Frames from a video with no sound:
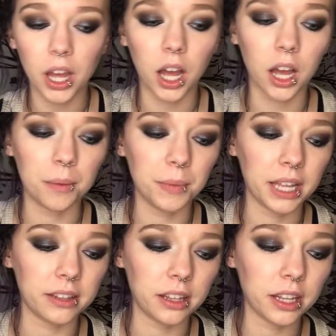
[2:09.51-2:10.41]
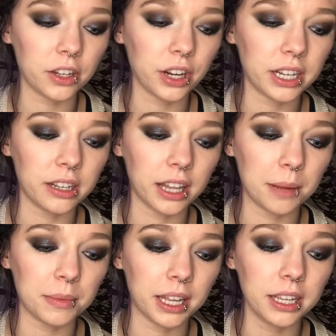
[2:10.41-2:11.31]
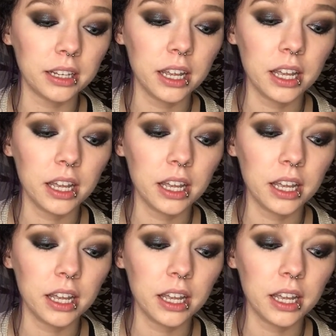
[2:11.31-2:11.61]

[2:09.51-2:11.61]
Um, and then they created Limelight